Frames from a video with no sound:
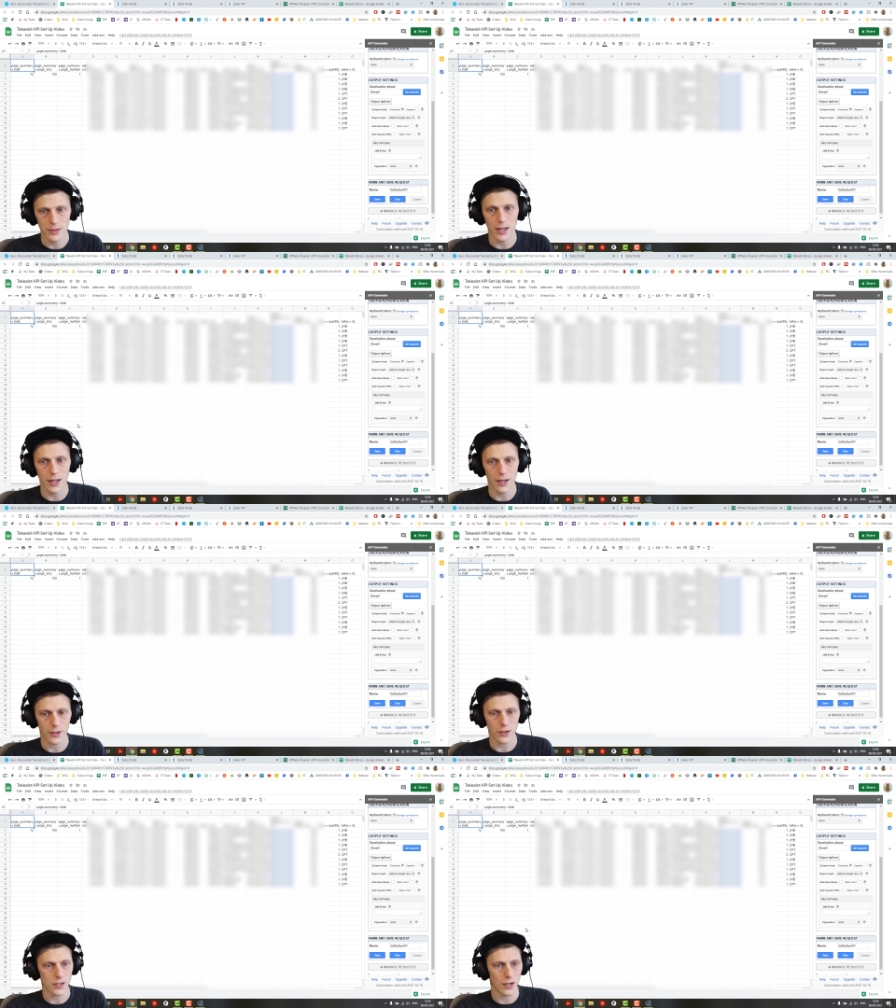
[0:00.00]
Uh,
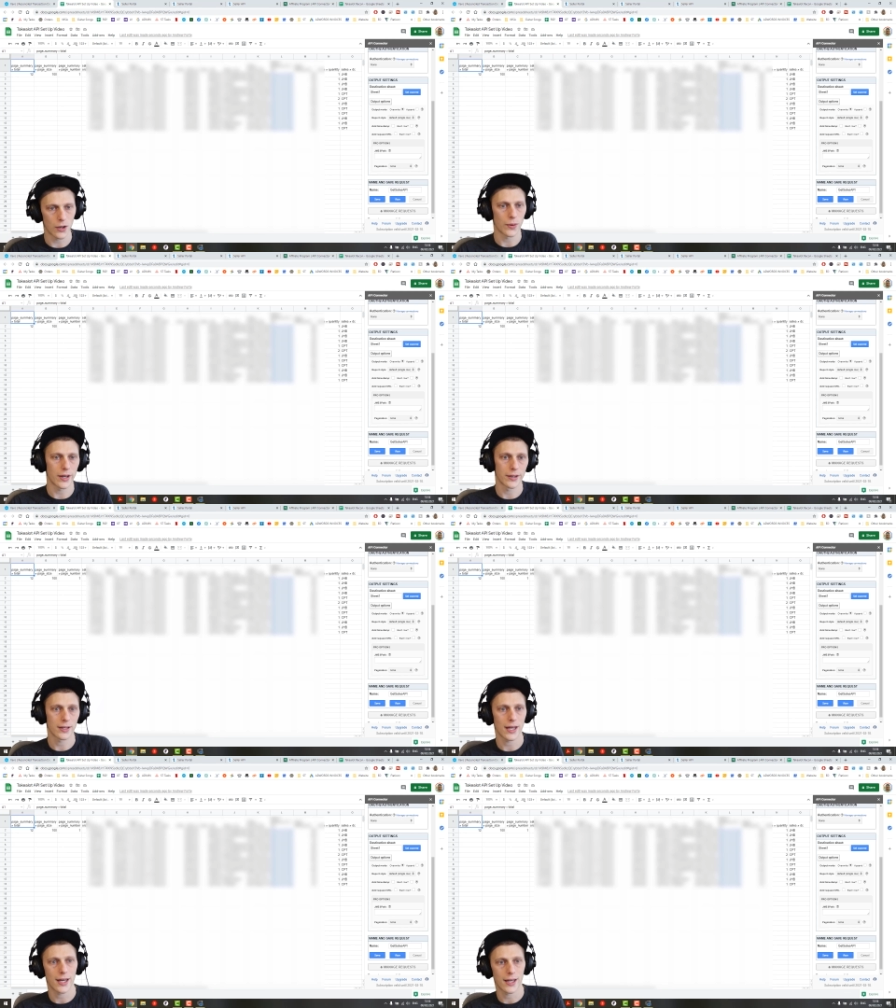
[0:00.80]
it goes a long way.
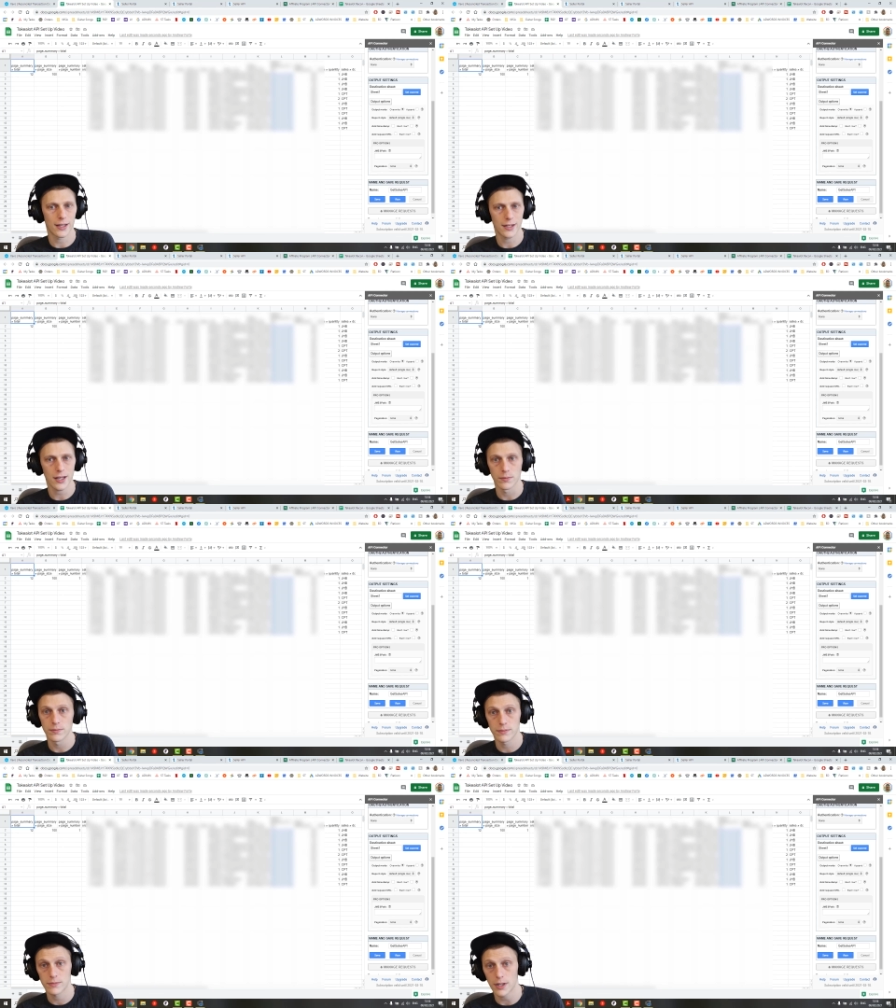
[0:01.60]
And yeah,
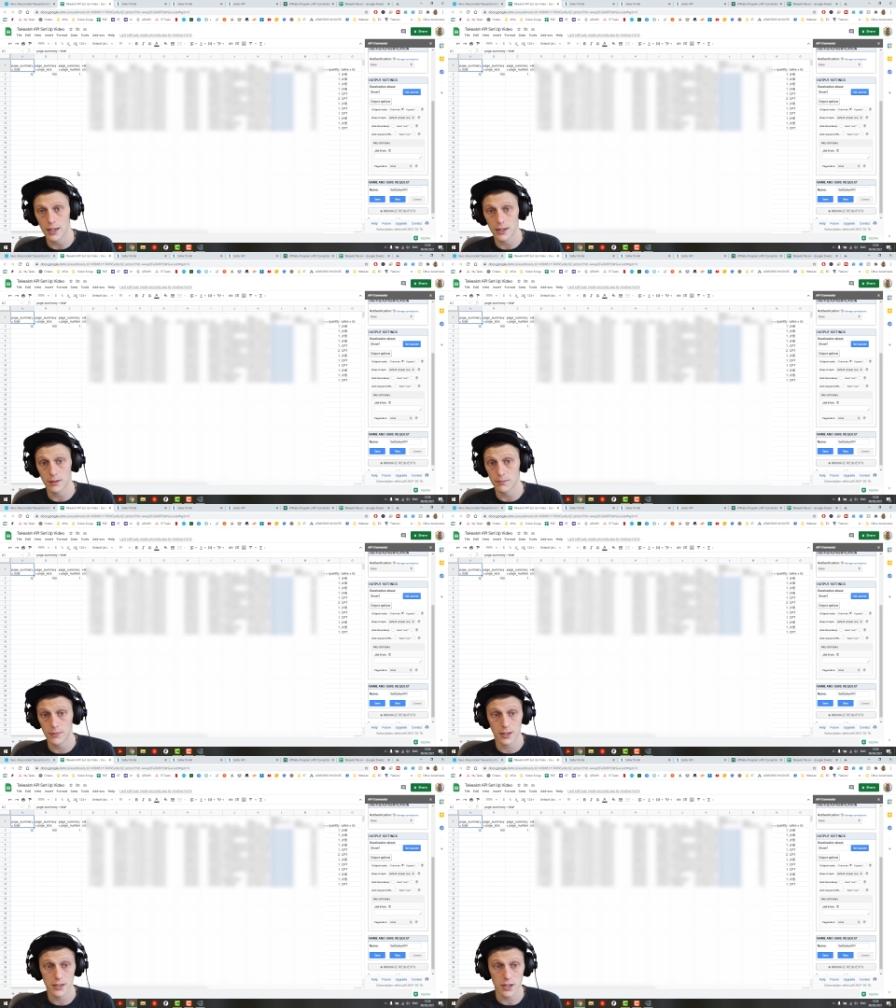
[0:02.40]
uh,
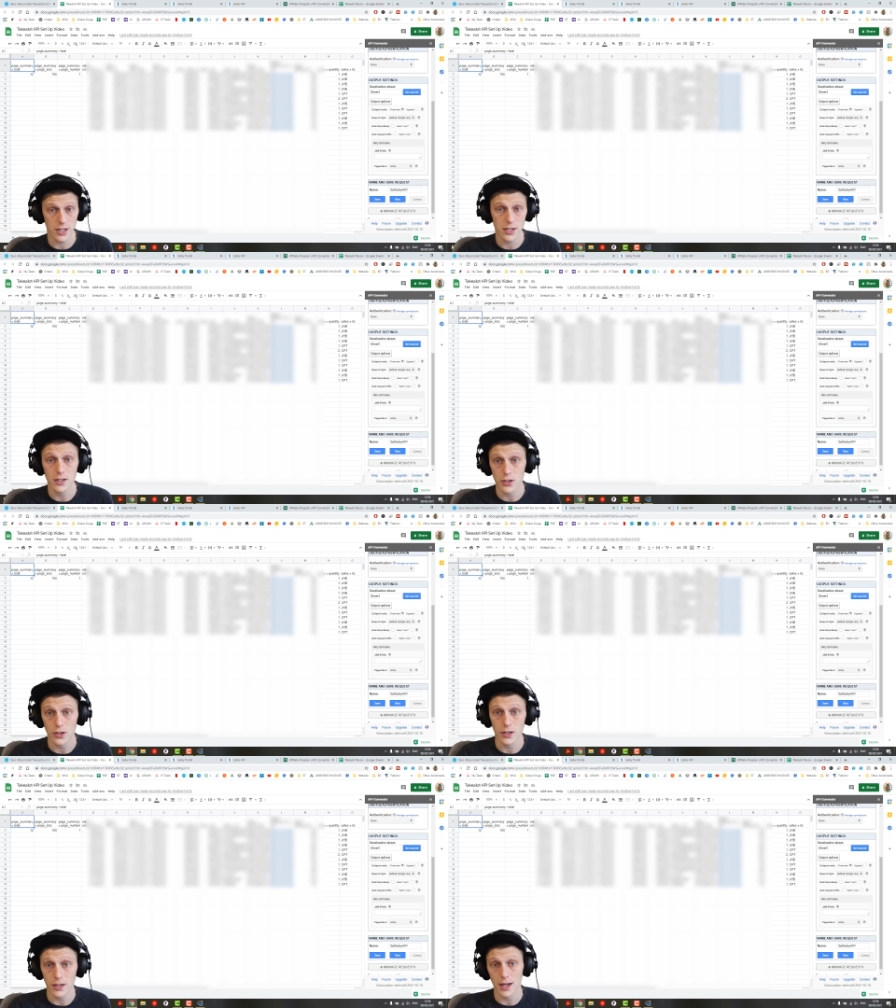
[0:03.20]
suggestions
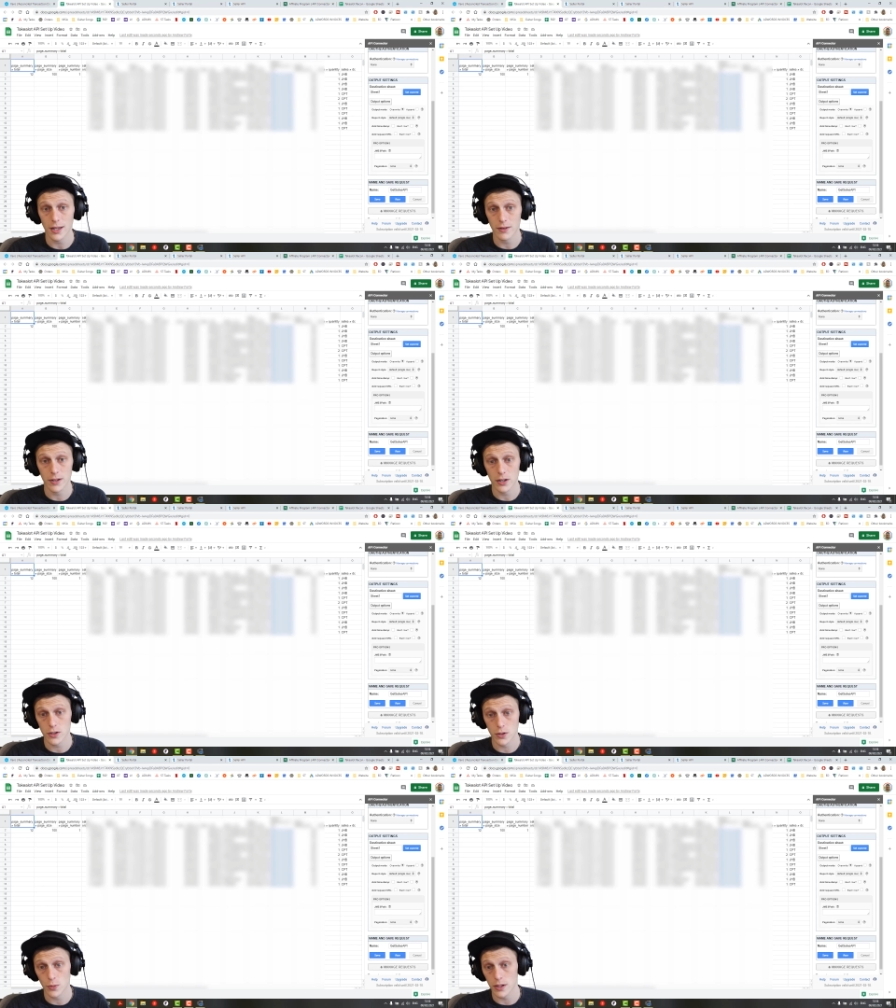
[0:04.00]
on other
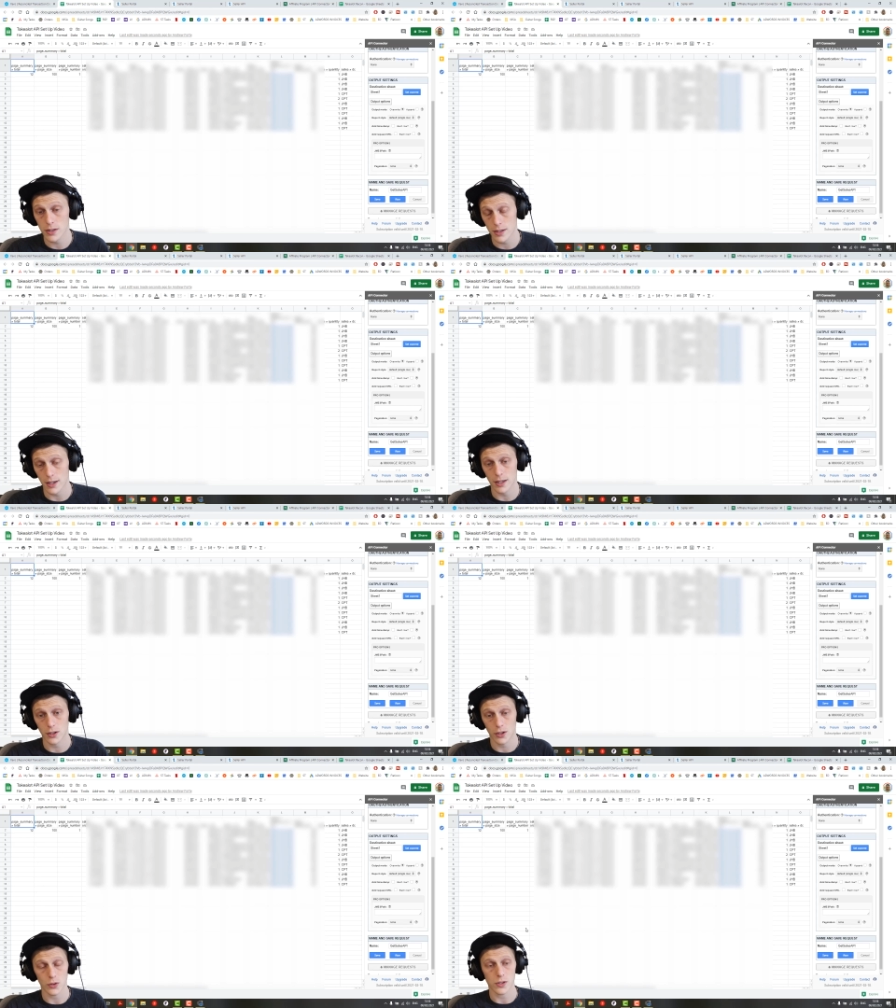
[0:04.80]
videos you want, uh,
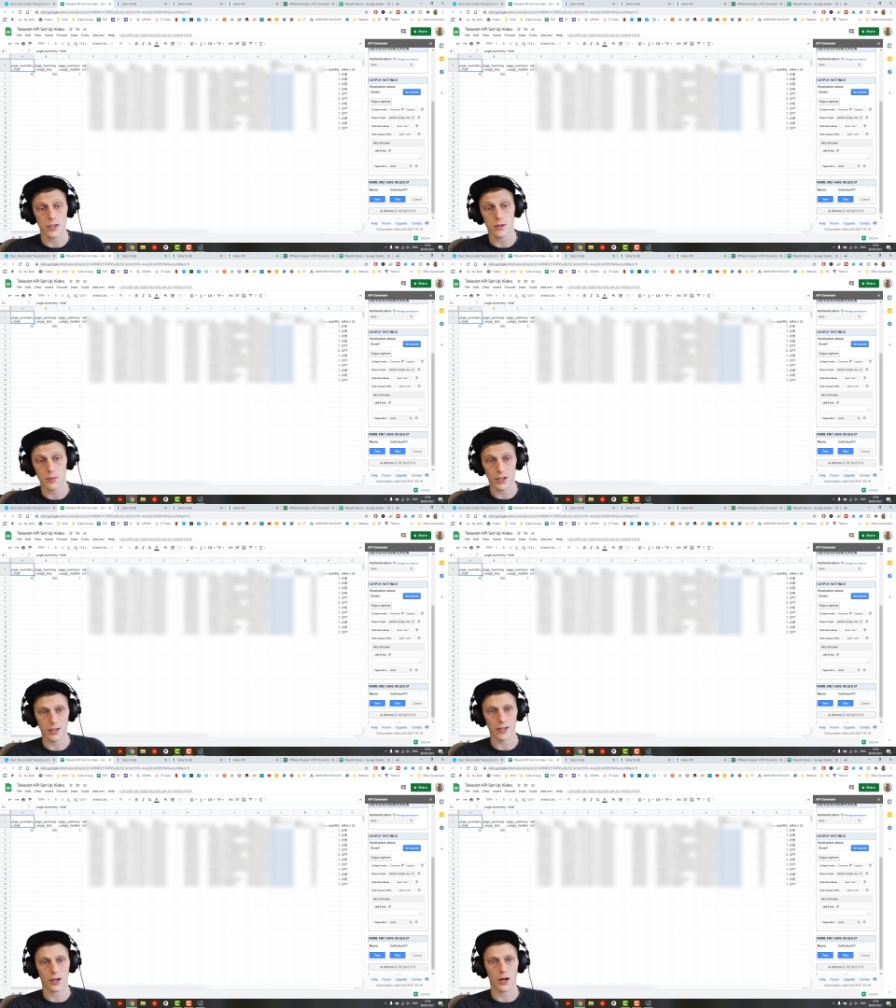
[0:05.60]
you can also just put in
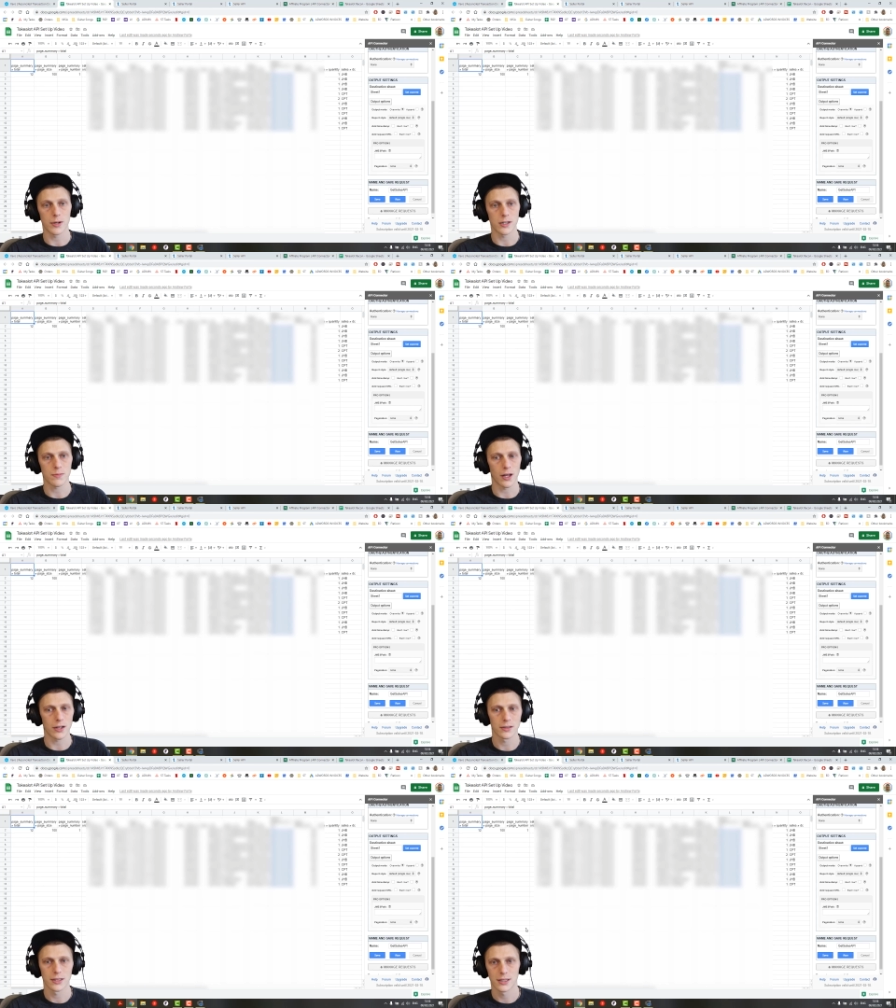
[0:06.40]
the comments below.